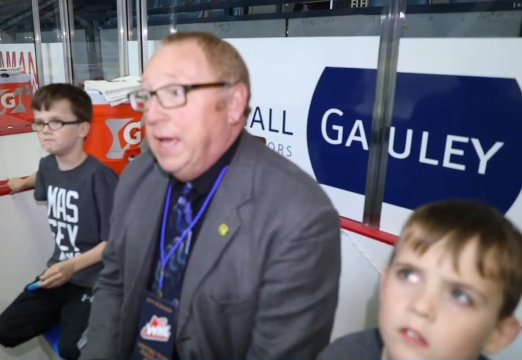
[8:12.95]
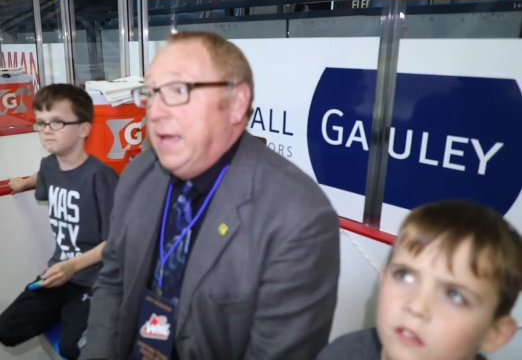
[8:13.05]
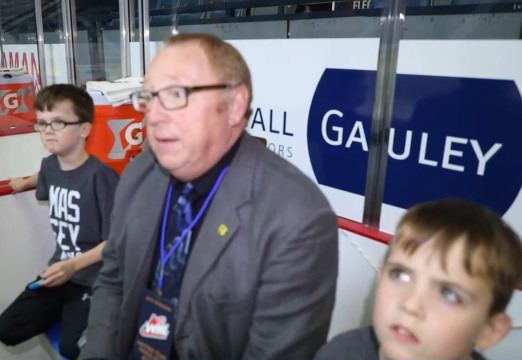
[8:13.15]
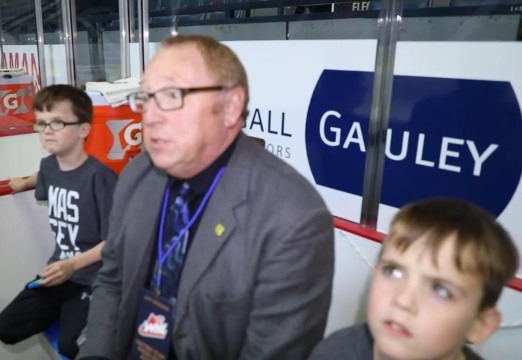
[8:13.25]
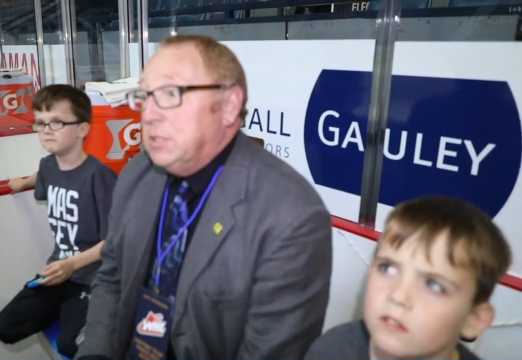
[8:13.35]

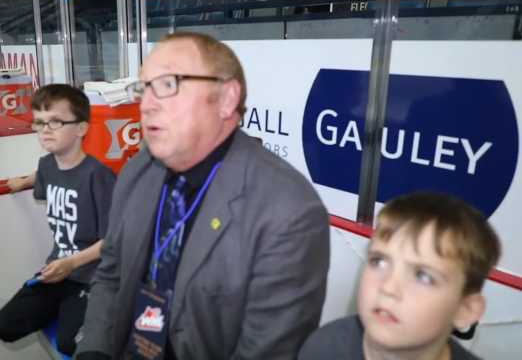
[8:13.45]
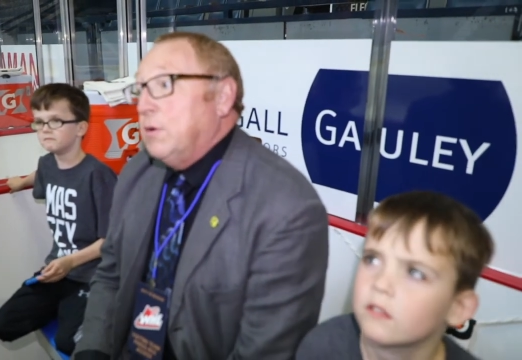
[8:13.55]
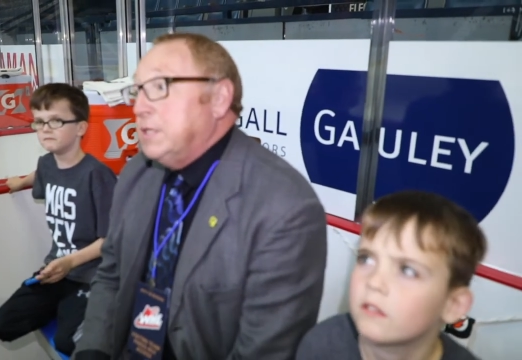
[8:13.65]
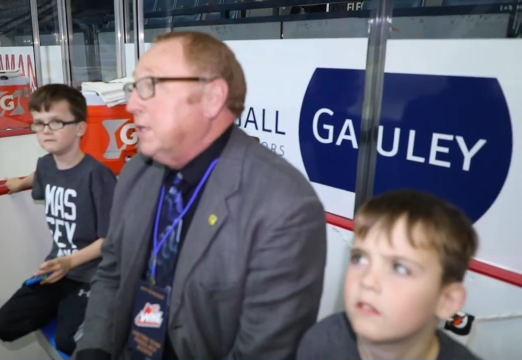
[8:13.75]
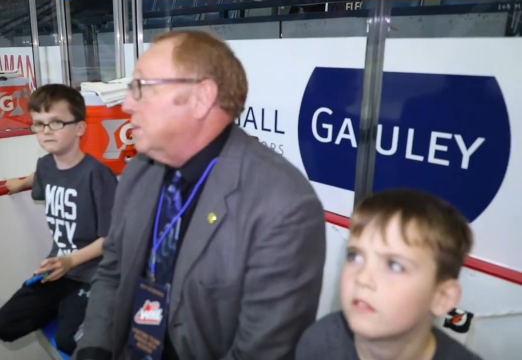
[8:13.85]
Speaker 1: games,
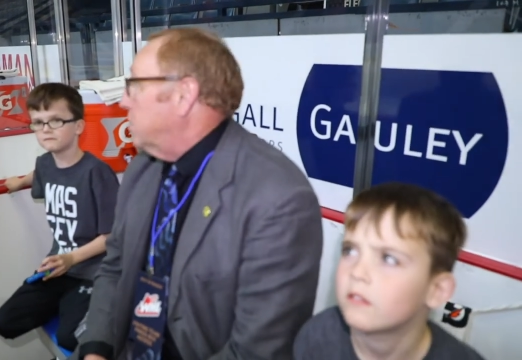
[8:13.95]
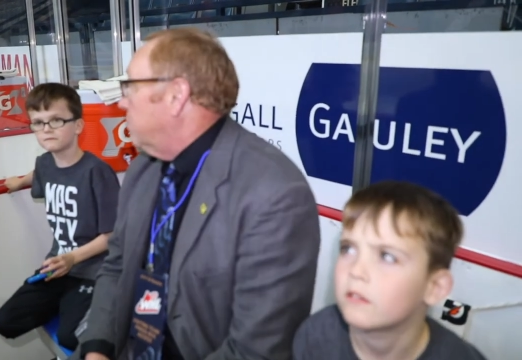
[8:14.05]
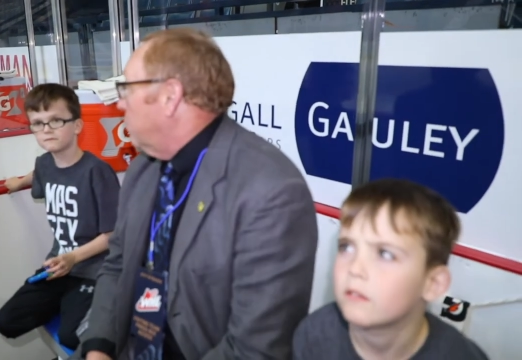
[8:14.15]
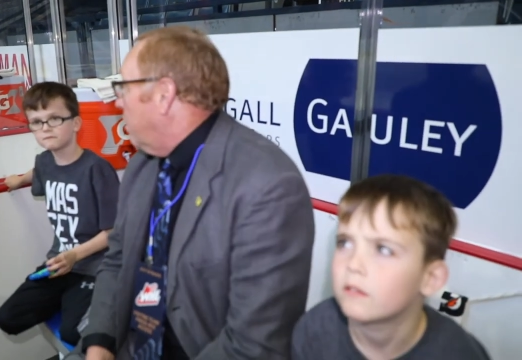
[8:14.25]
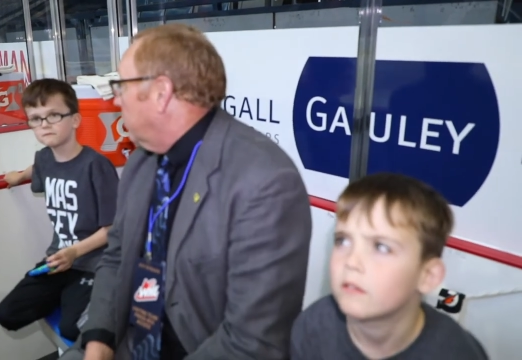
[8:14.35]
thirty-six
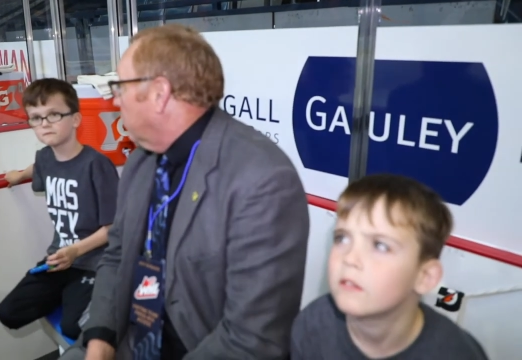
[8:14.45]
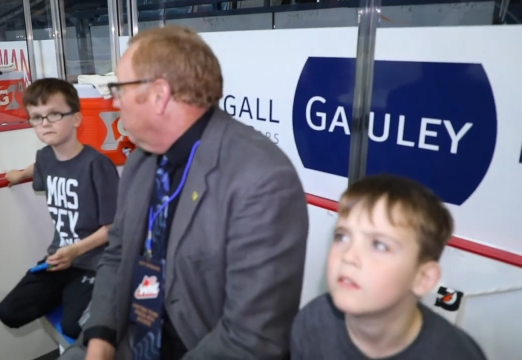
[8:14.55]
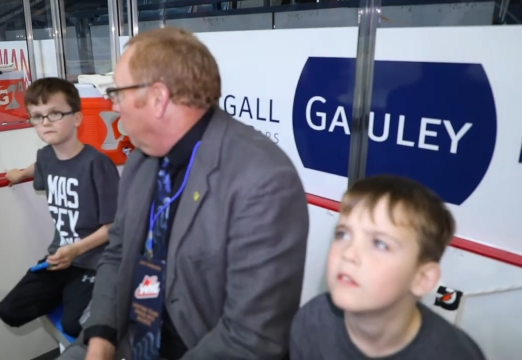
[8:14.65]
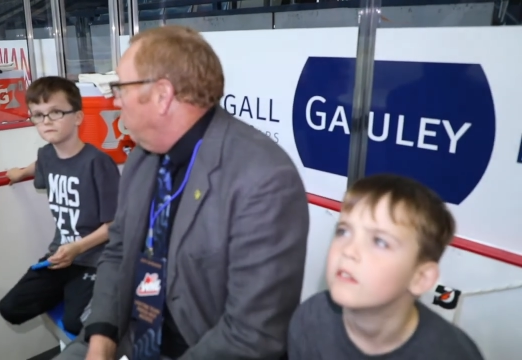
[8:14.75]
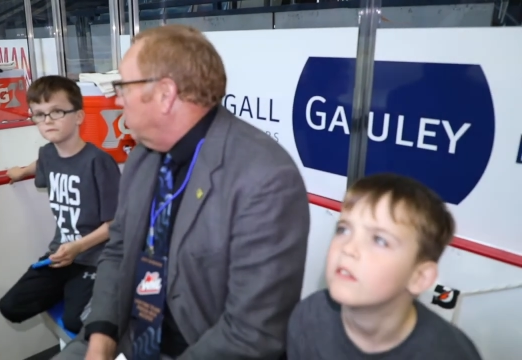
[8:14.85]
of them are on
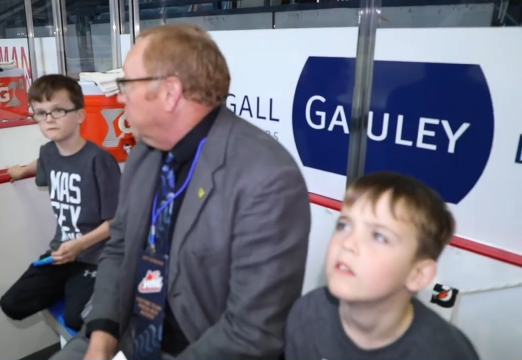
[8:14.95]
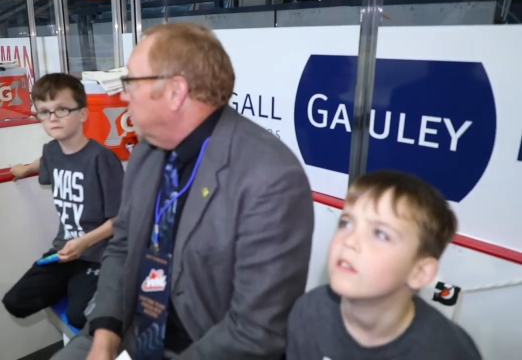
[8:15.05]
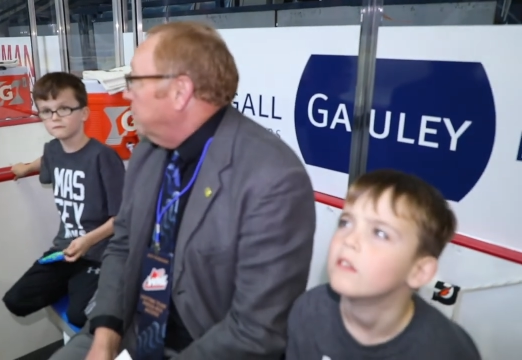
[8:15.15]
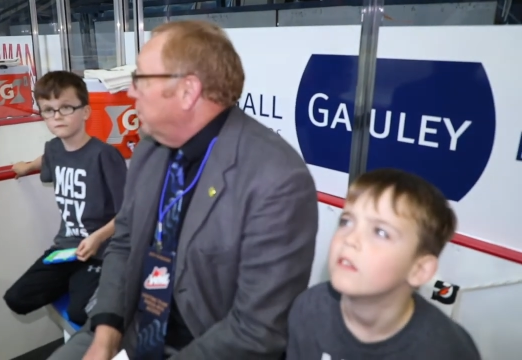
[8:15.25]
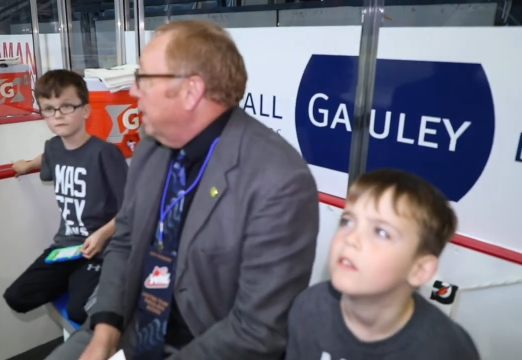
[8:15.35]
the road,
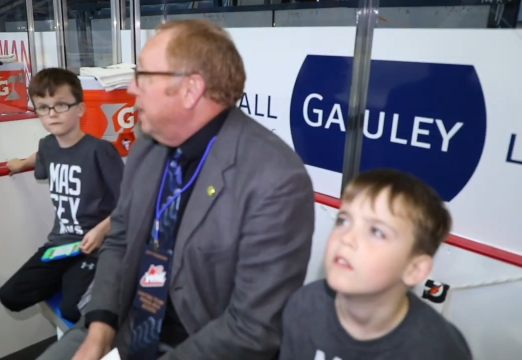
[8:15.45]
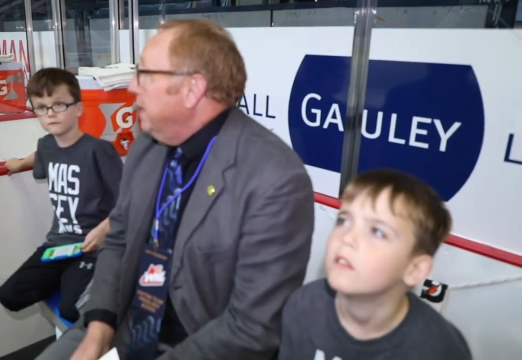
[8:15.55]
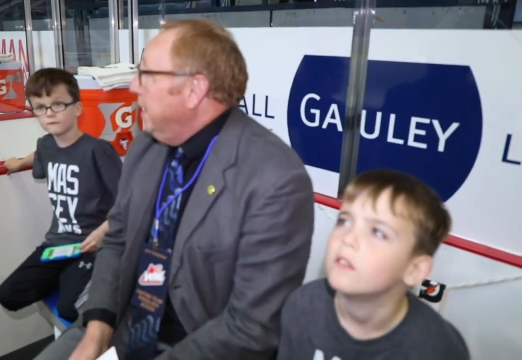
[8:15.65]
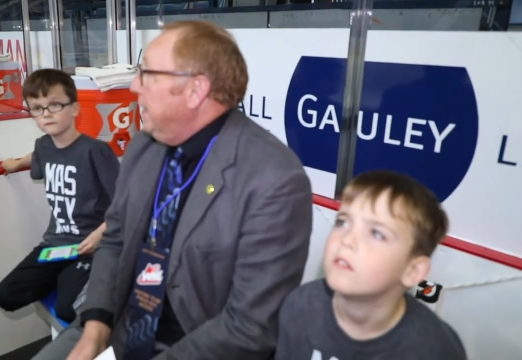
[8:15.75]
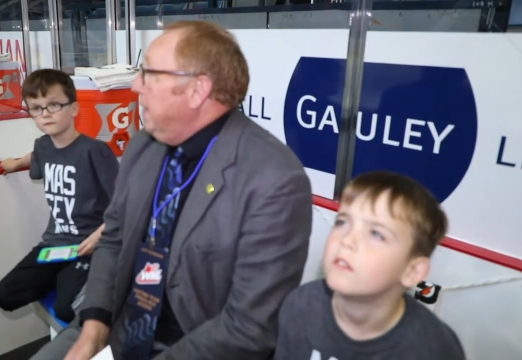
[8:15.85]
and we
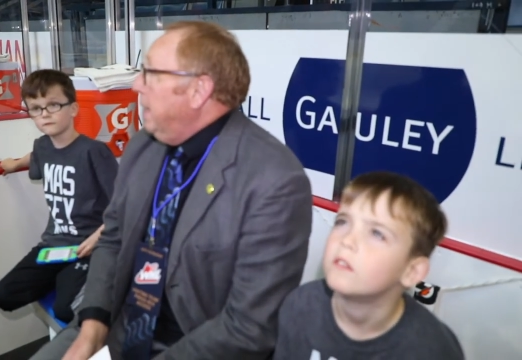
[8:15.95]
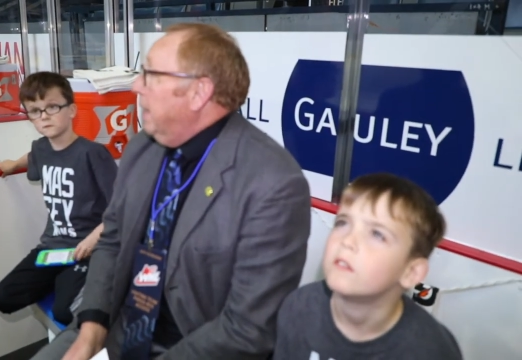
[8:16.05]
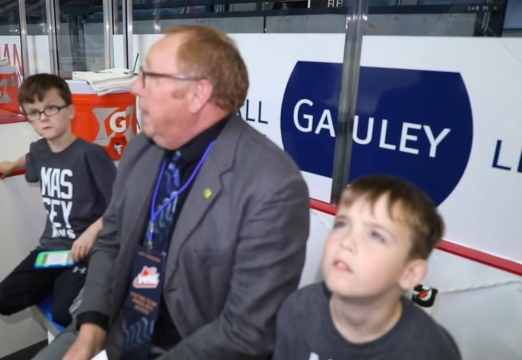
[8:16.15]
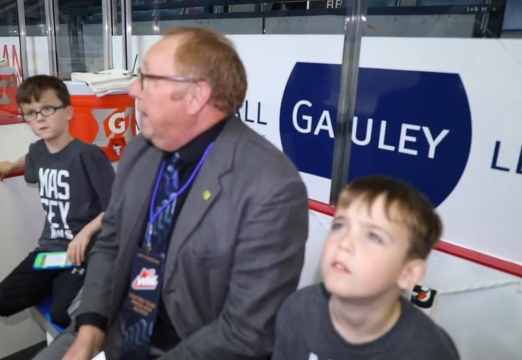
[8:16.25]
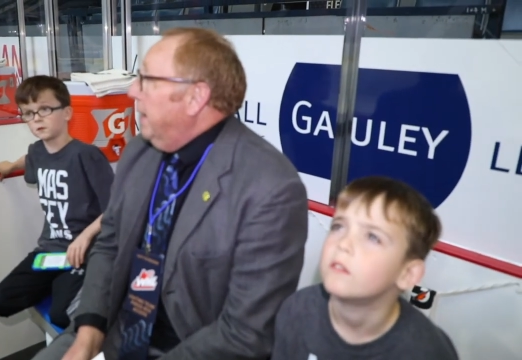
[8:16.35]
play,
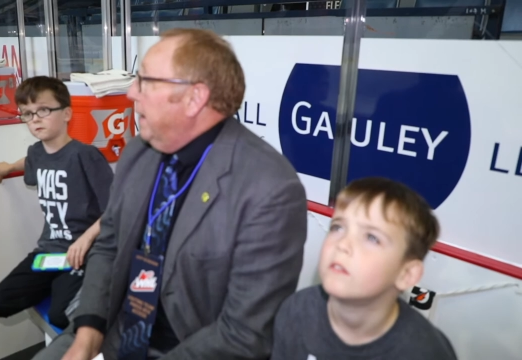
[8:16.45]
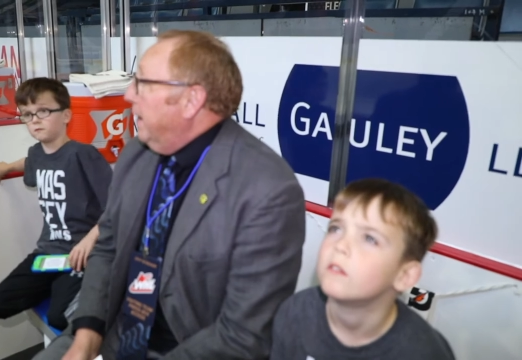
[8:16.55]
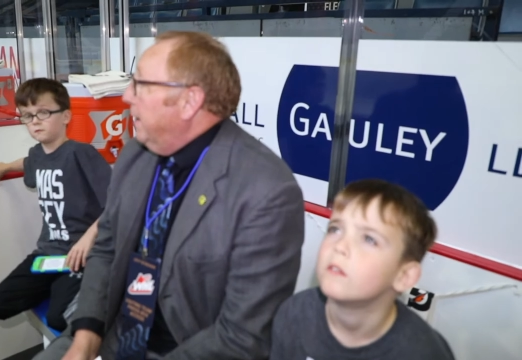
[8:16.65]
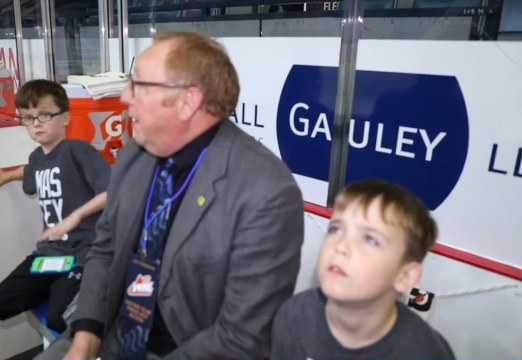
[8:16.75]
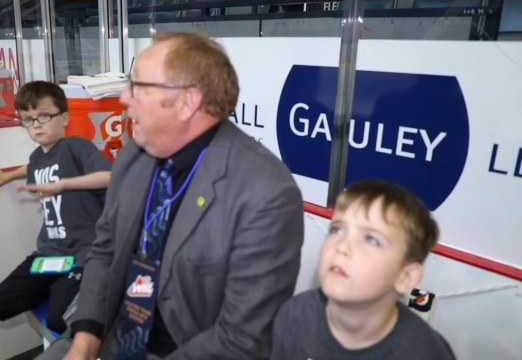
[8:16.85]
uh,
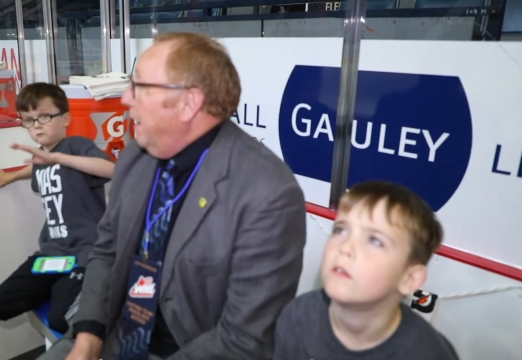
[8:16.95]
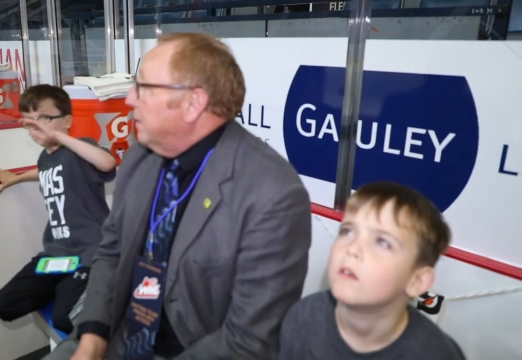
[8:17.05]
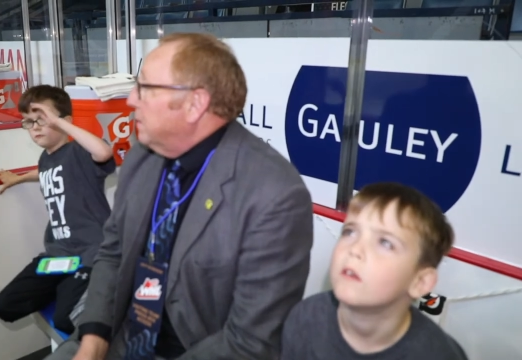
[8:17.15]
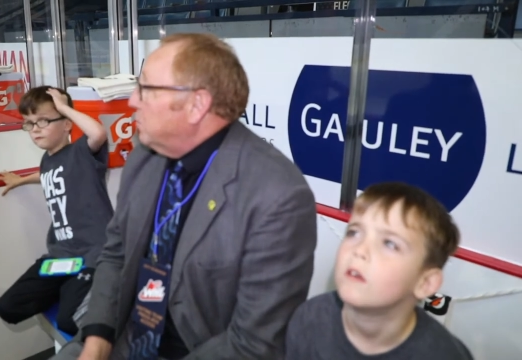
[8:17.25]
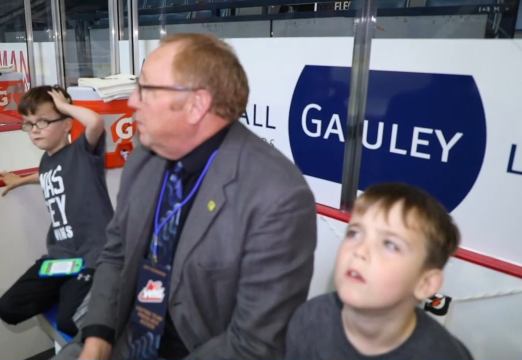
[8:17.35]

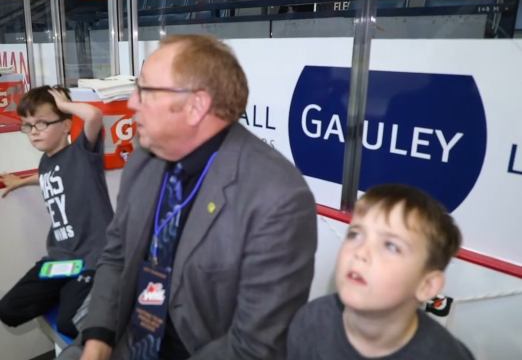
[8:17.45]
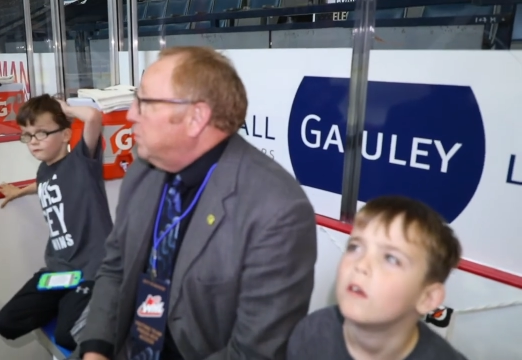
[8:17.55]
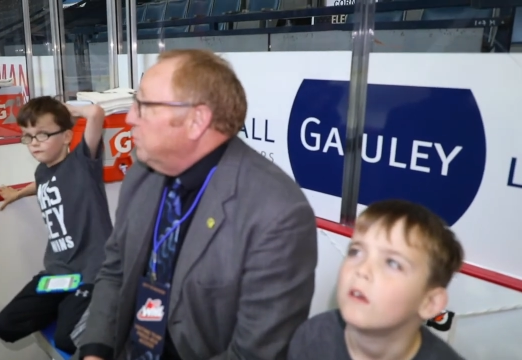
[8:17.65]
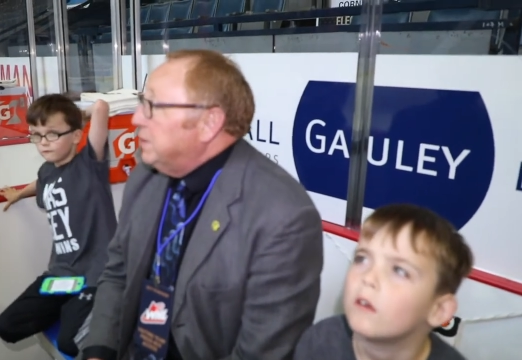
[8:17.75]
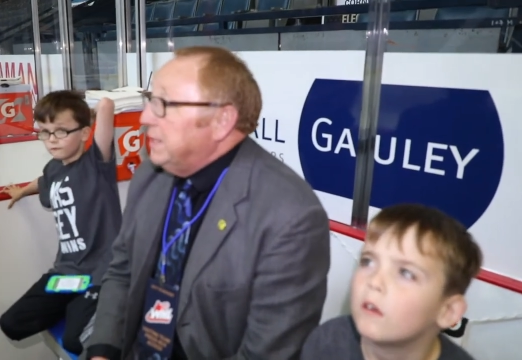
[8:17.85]
out of the
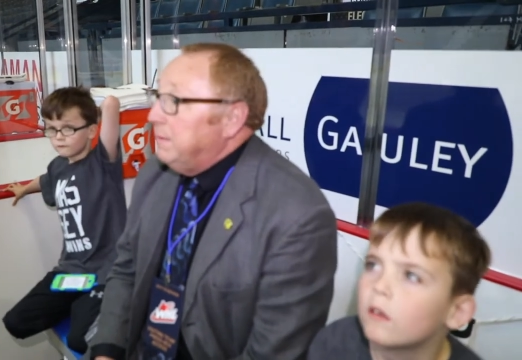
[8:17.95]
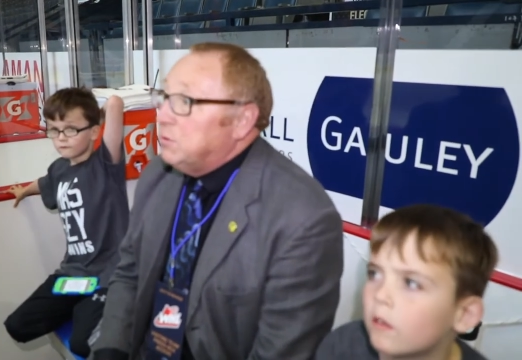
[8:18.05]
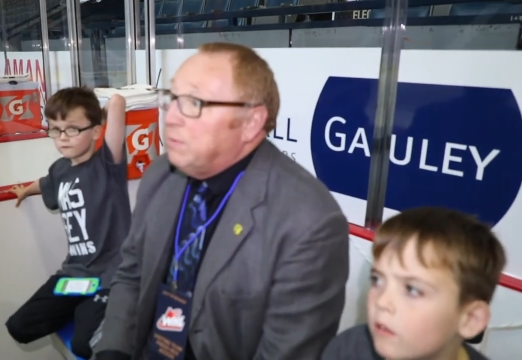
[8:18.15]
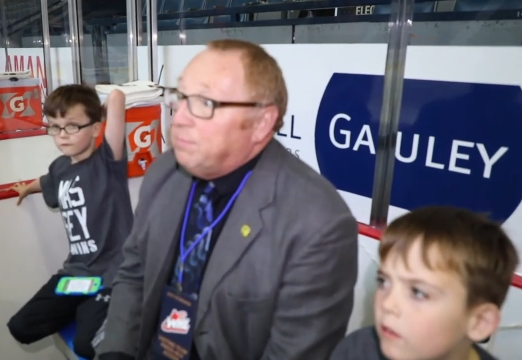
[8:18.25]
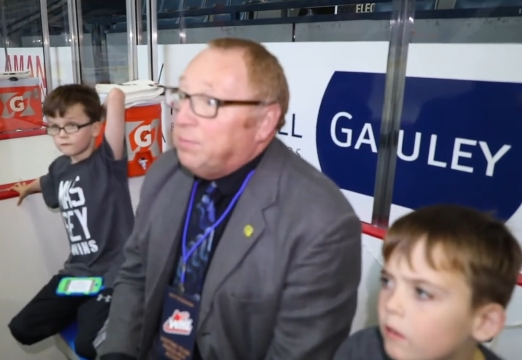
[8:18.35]
twenty-two teams, we